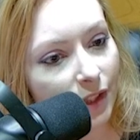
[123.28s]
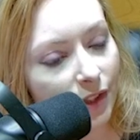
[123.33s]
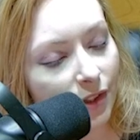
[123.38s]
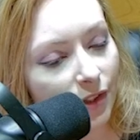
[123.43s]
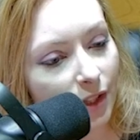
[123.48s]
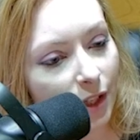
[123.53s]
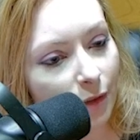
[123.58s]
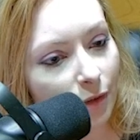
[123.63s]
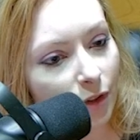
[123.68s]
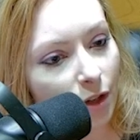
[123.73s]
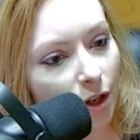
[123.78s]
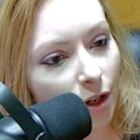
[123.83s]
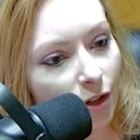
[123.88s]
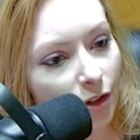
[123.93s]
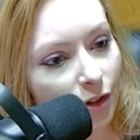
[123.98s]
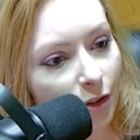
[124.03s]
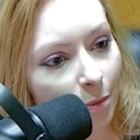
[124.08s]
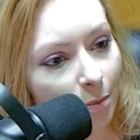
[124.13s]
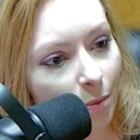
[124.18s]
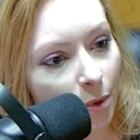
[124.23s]

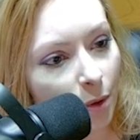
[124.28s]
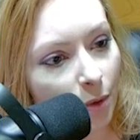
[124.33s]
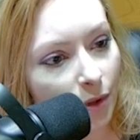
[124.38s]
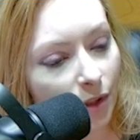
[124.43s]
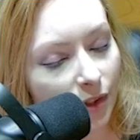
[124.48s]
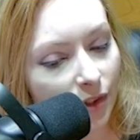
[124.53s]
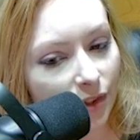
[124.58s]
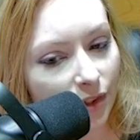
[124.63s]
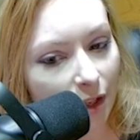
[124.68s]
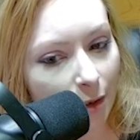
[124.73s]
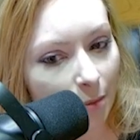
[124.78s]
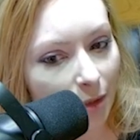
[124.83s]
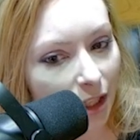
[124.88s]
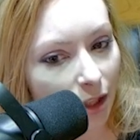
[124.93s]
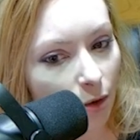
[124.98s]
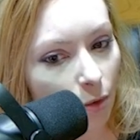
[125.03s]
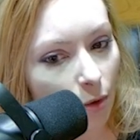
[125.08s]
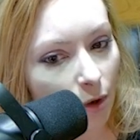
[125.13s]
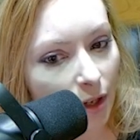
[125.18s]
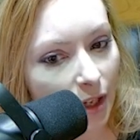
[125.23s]
safeguards both the summoning
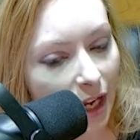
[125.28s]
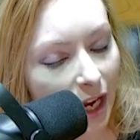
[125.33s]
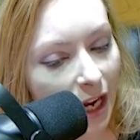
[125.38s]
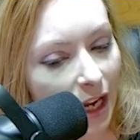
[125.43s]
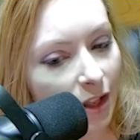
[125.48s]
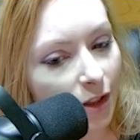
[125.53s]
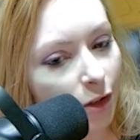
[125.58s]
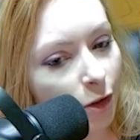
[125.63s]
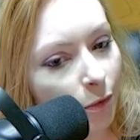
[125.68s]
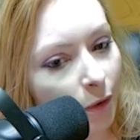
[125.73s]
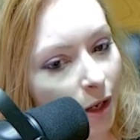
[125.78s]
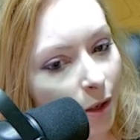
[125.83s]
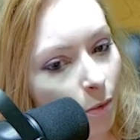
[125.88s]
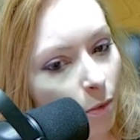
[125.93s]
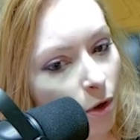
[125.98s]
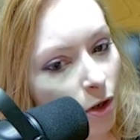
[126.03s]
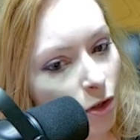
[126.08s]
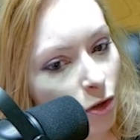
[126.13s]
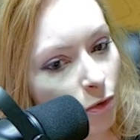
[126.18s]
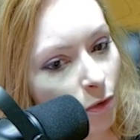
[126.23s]
horn and the great
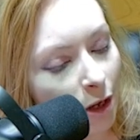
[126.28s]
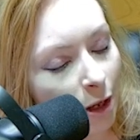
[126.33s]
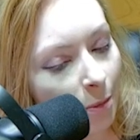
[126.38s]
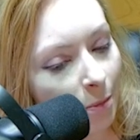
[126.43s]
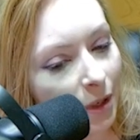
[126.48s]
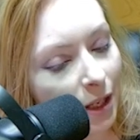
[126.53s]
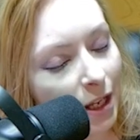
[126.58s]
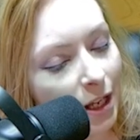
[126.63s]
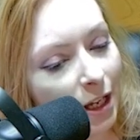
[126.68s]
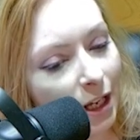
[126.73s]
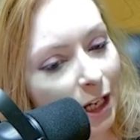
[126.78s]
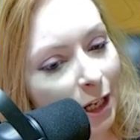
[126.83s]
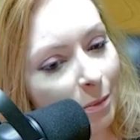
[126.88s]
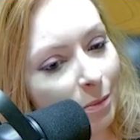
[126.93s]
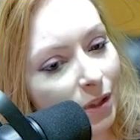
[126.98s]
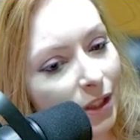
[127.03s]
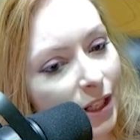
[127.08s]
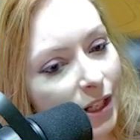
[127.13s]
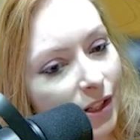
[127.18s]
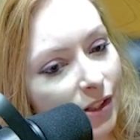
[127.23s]
war drum and
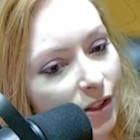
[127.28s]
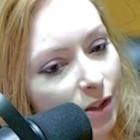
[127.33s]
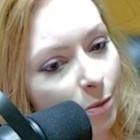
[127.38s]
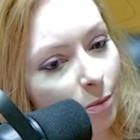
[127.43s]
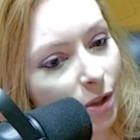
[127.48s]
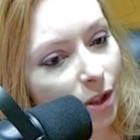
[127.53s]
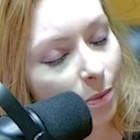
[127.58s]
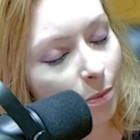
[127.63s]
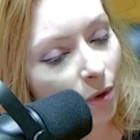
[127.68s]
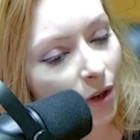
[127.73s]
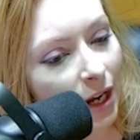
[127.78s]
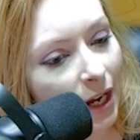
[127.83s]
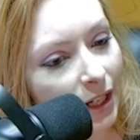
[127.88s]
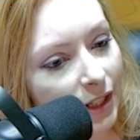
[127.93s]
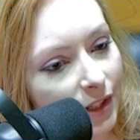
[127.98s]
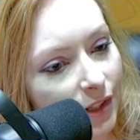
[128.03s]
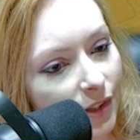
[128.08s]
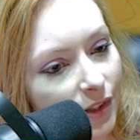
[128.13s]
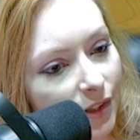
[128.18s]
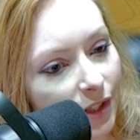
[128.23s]
plays them with
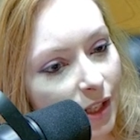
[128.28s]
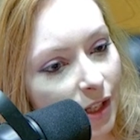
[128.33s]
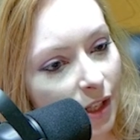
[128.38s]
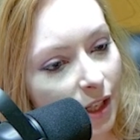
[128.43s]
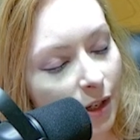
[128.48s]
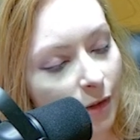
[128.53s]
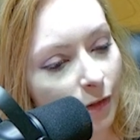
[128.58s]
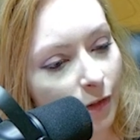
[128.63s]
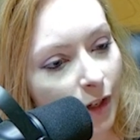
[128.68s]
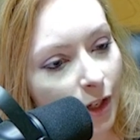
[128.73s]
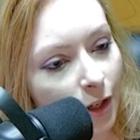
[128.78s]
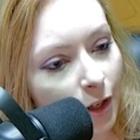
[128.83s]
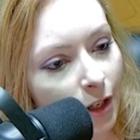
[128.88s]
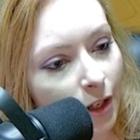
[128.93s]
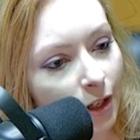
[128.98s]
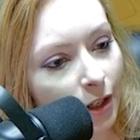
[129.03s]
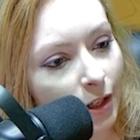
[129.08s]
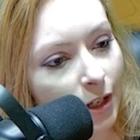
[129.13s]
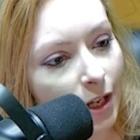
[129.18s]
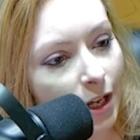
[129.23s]
practice, skill, and
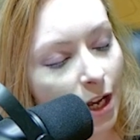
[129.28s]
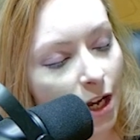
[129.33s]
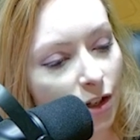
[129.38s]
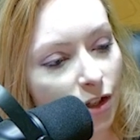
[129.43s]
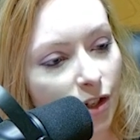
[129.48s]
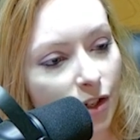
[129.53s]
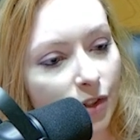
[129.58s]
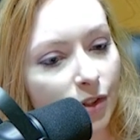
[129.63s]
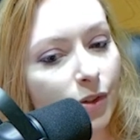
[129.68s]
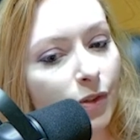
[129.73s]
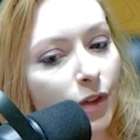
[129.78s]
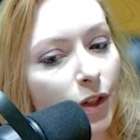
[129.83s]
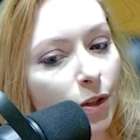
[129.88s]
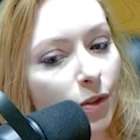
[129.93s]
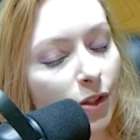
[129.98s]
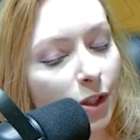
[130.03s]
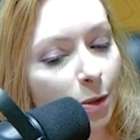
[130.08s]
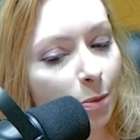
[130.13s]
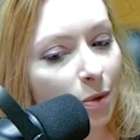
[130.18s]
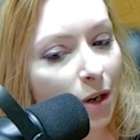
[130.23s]
vigor. She is
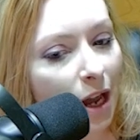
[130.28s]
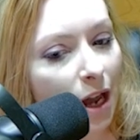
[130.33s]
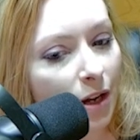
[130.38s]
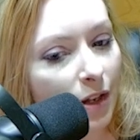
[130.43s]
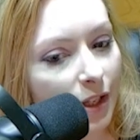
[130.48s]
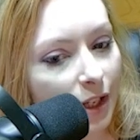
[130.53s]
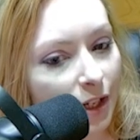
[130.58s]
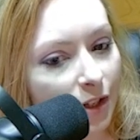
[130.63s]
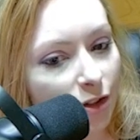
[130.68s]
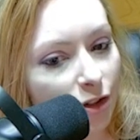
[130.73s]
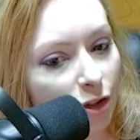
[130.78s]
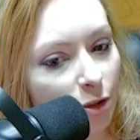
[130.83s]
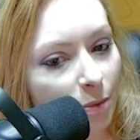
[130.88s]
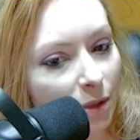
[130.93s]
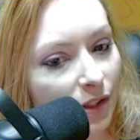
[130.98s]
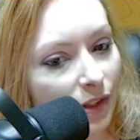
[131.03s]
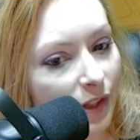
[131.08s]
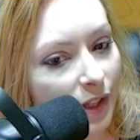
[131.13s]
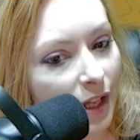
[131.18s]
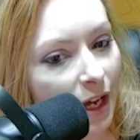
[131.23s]
fiercely proud of the
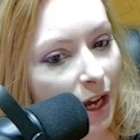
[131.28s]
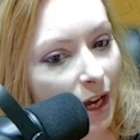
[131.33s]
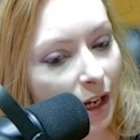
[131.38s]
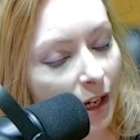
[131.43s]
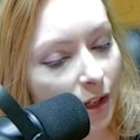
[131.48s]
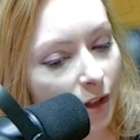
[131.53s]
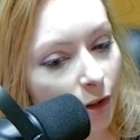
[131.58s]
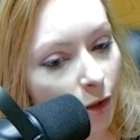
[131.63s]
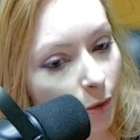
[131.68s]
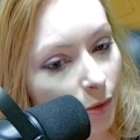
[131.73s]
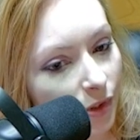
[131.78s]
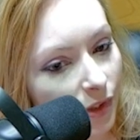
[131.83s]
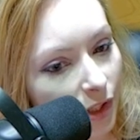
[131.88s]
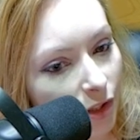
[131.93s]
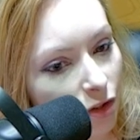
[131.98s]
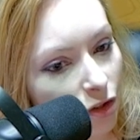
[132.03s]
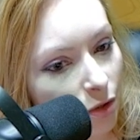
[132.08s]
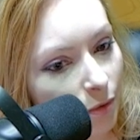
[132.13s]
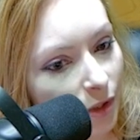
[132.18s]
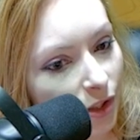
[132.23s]
instruments that, though
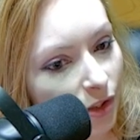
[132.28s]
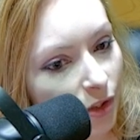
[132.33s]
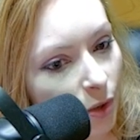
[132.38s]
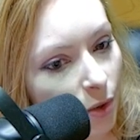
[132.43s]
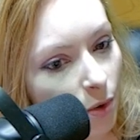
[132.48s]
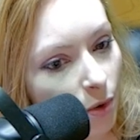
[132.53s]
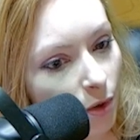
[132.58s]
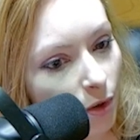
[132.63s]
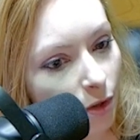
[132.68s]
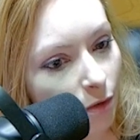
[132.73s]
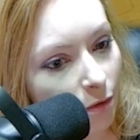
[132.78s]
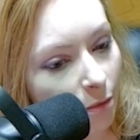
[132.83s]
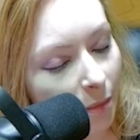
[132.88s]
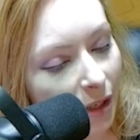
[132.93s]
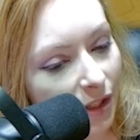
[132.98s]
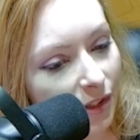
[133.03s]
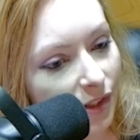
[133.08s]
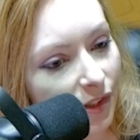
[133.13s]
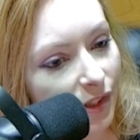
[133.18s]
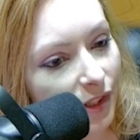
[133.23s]
centuries old,
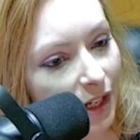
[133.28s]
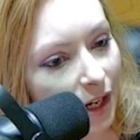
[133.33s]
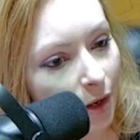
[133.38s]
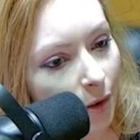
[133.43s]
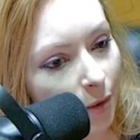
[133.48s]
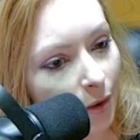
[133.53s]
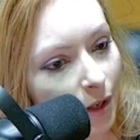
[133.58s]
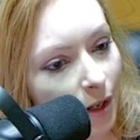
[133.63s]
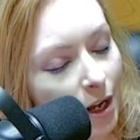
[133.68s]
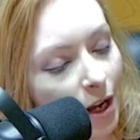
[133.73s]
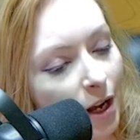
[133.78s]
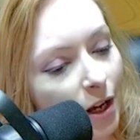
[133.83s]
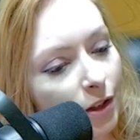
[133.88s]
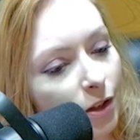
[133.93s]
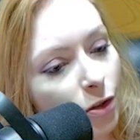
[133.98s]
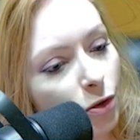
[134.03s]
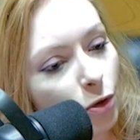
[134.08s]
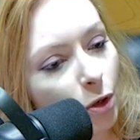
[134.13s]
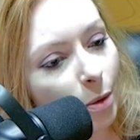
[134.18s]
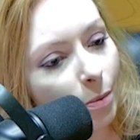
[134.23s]
remain stout. The
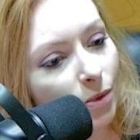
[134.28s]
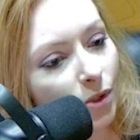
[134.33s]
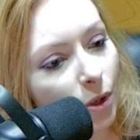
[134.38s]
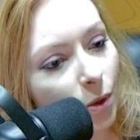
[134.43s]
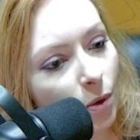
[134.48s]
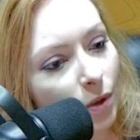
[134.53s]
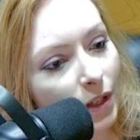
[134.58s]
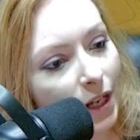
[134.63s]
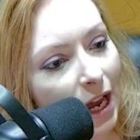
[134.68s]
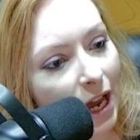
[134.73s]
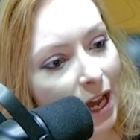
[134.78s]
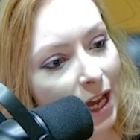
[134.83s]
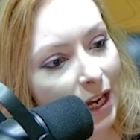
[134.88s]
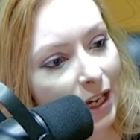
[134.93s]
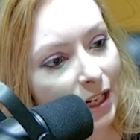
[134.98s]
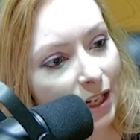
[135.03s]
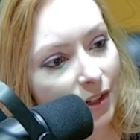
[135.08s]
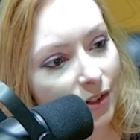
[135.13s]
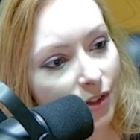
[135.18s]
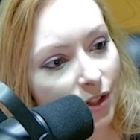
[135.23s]
drum's old
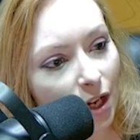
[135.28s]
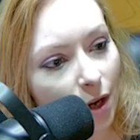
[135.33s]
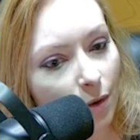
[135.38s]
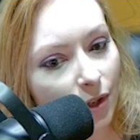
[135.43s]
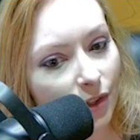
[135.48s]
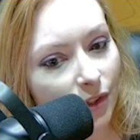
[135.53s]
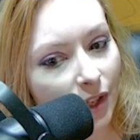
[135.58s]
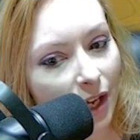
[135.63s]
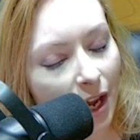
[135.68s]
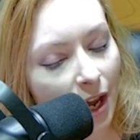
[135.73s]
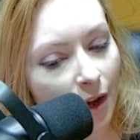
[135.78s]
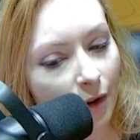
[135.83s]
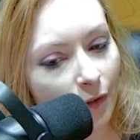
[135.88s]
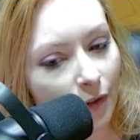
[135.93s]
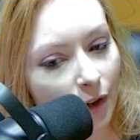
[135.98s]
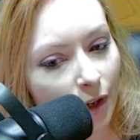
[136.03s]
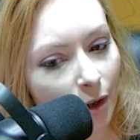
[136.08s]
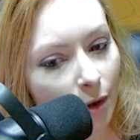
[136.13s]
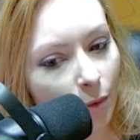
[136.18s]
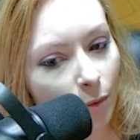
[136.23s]
hide as taut as
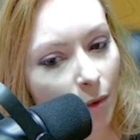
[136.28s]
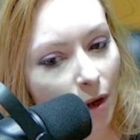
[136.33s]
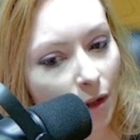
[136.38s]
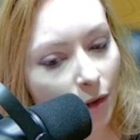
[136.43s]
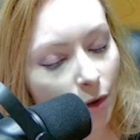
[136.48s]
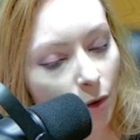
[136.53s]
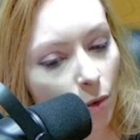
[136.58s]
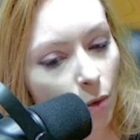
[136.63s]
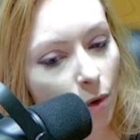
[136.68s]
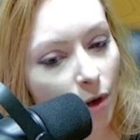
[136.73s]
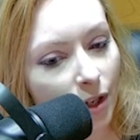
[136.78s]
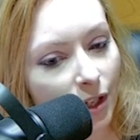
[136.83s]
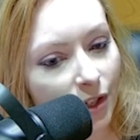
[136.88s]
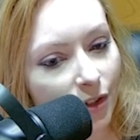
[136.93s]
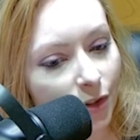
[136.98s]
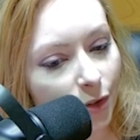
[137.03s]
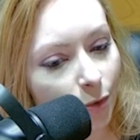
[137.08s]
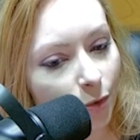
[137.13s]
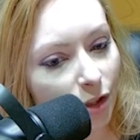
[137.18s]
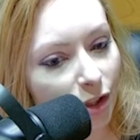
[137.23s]
ever, while the horn
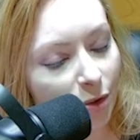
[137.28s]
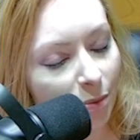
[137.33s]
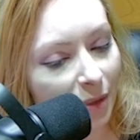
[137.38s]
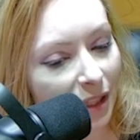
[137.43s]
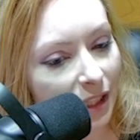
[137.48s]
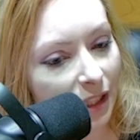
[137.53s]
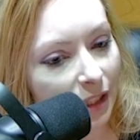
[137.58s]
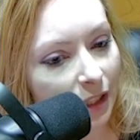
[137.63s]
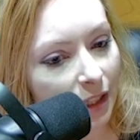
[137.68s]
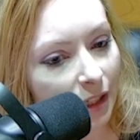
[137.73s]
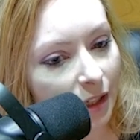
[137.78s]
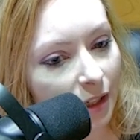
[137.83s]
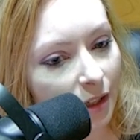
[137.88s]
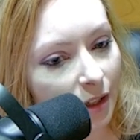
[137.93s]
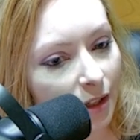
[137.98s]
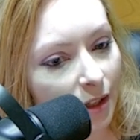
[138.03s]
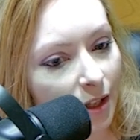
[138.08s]
is crisp and clear.